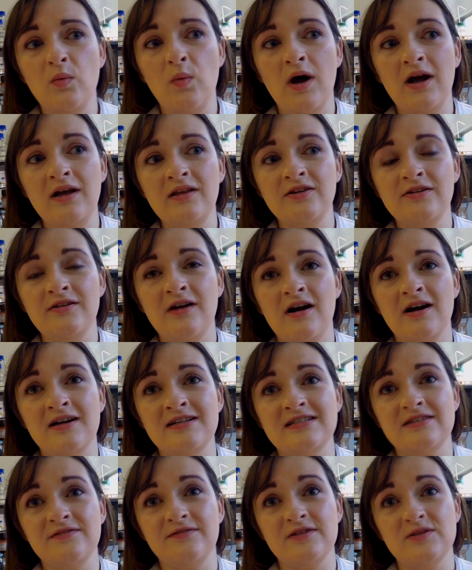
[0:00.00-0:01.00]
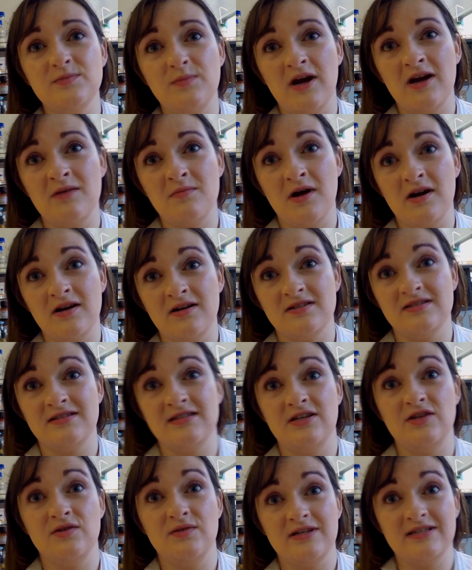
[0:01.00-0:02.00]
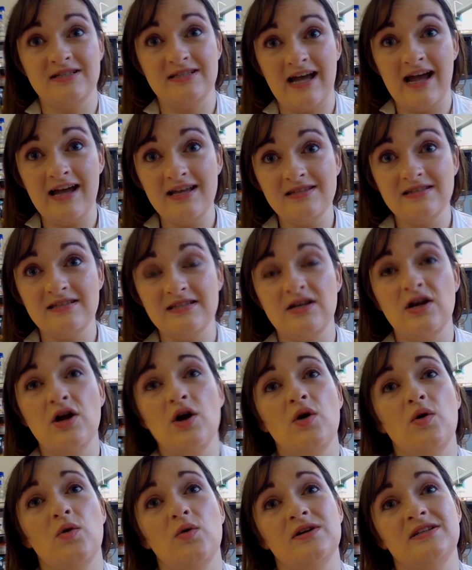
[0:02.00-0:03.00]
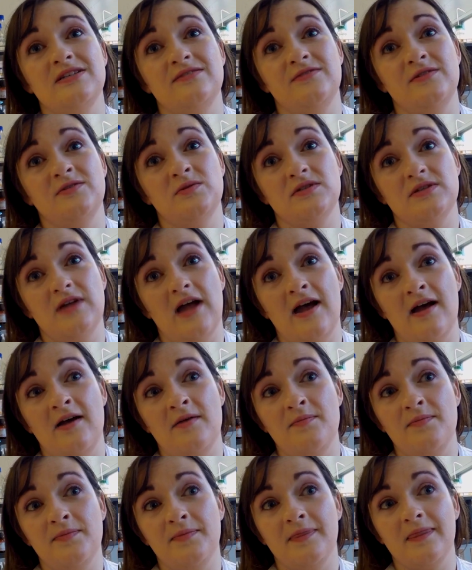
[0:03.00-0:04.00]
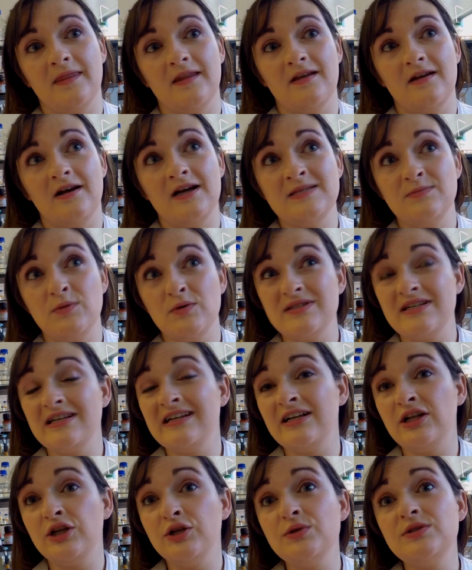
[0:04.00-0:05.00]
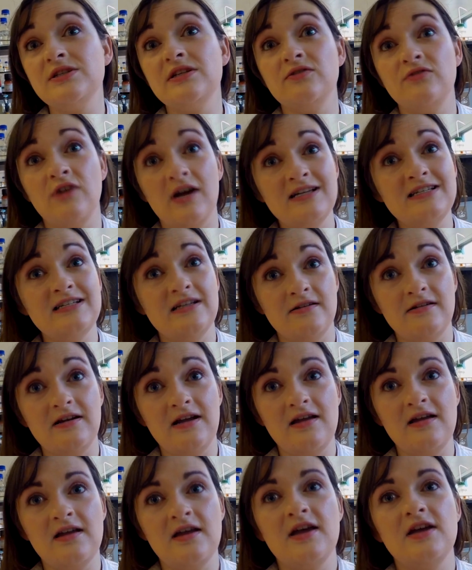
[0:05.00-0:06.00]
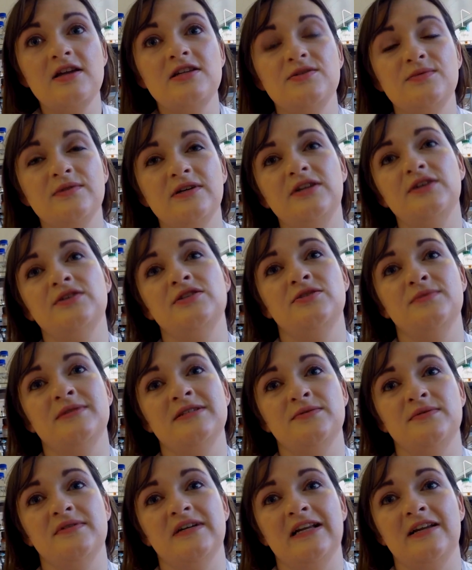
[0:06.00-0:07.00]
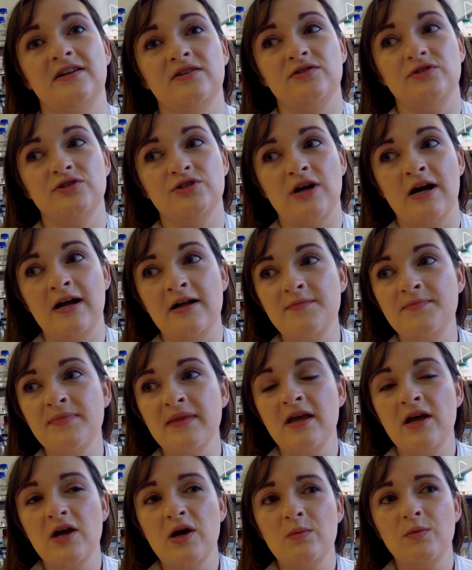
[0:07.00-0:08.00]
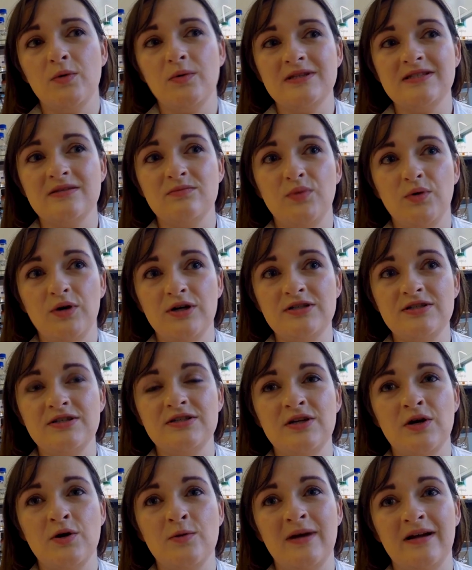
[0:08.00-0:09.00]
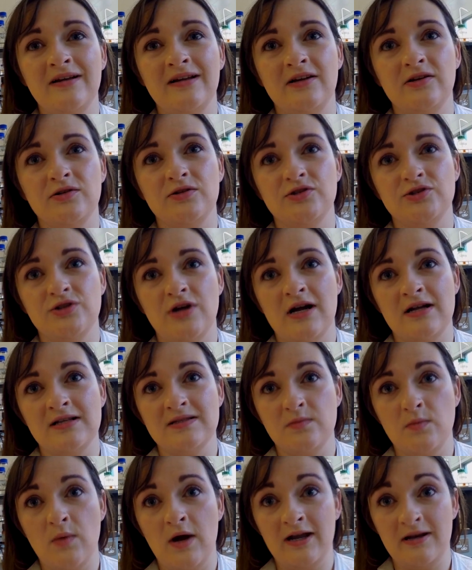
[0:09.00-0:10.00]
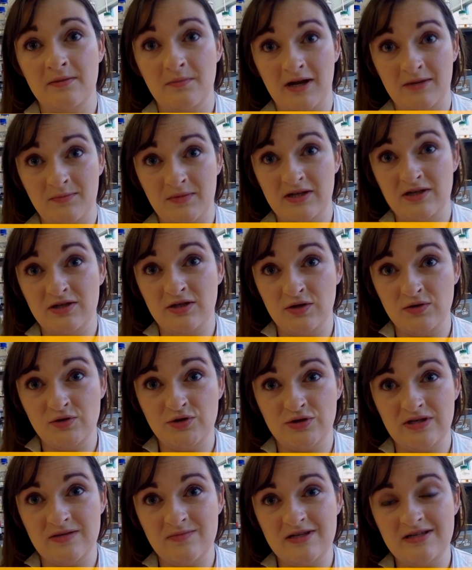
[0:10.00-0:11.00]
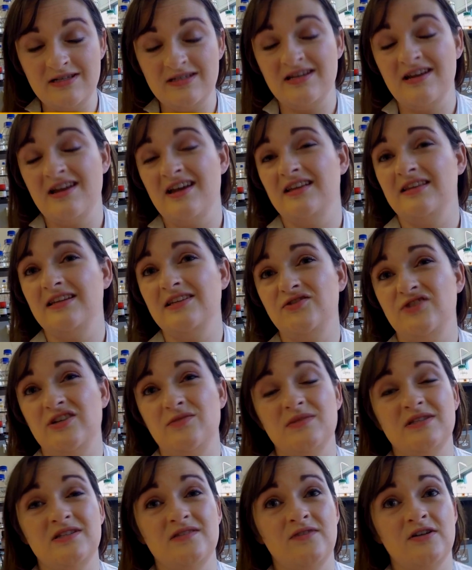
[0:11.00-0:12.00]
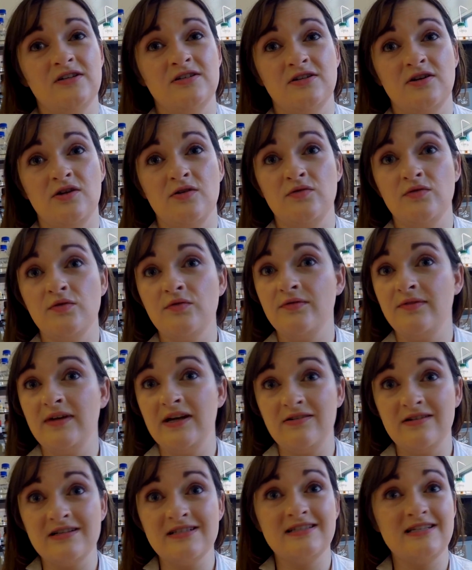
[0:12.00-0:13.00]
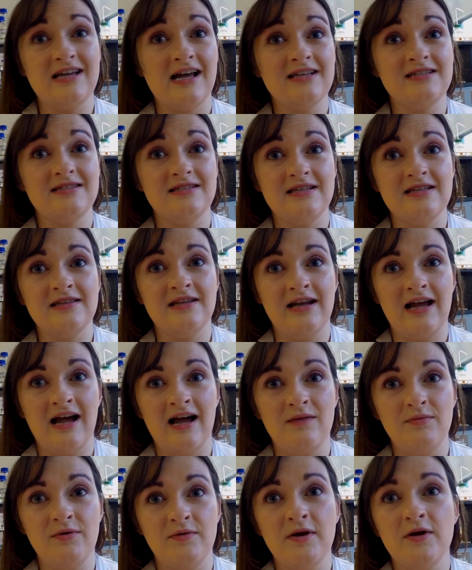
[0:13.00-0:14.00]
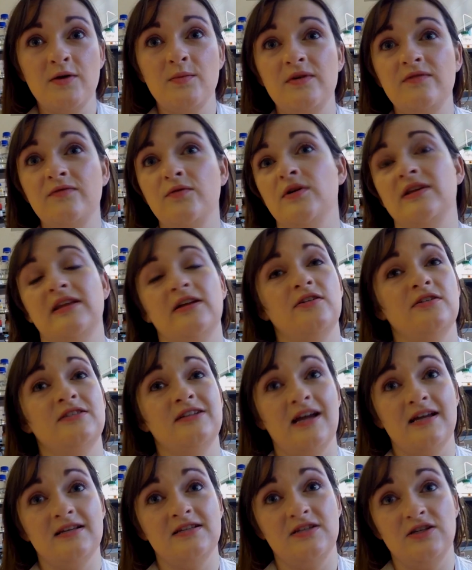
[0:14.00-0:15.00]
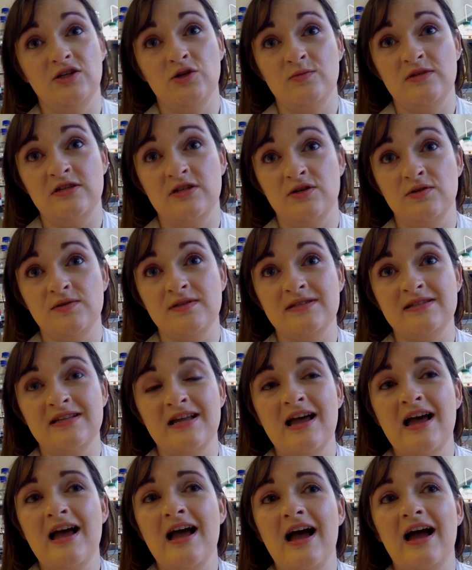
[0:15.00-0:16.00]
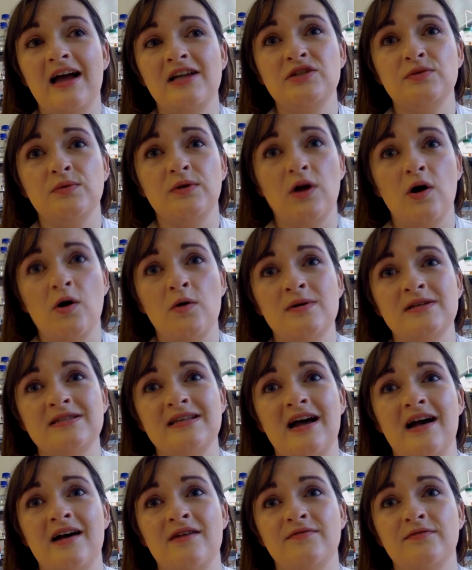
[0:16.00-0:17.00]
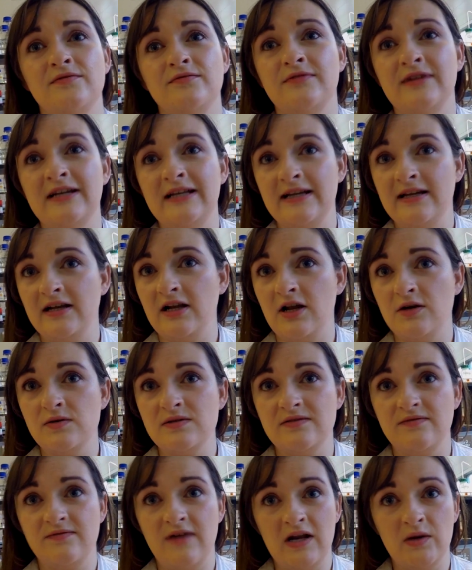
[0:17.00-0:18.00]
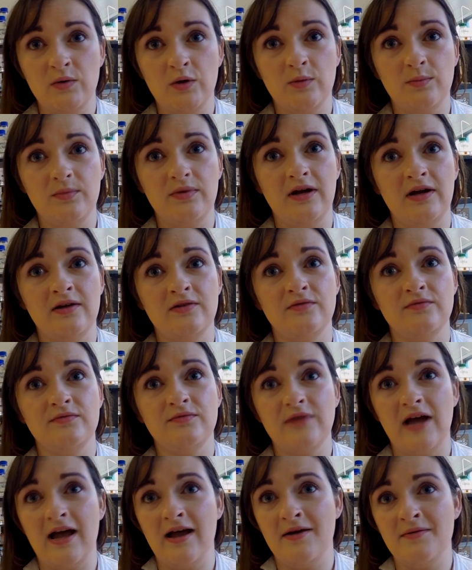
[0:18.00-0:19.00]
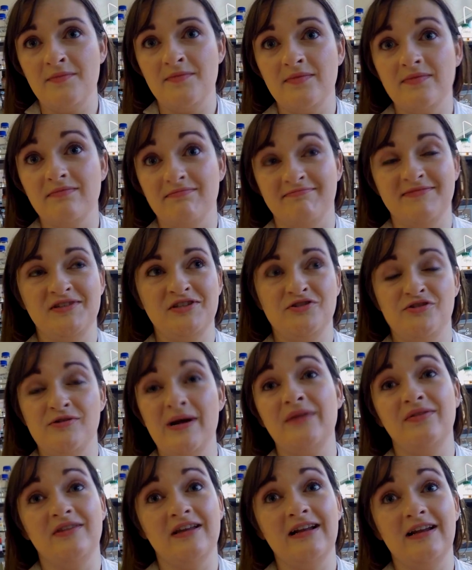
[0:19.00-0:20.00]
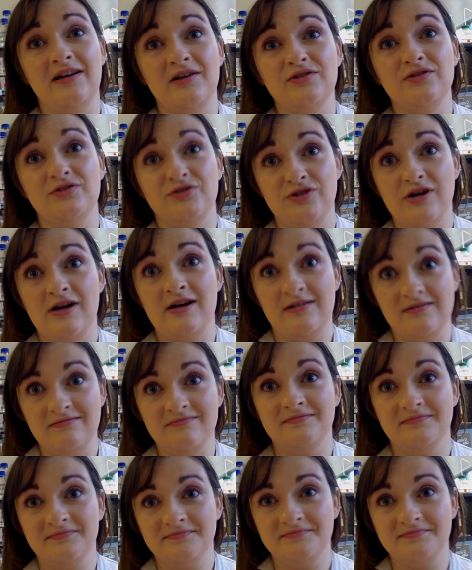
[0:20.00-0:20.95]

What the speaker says: while there are different biomarkers that you can test, or different I suppose inclusion criteria to include you into a clinical trial, but what's important to know about clinical trials, while it might be a new treatment, these treatments have undergone vigorous tests in the lab before they could get to human use, and you will always have really close follow-up throughout the clinical trial.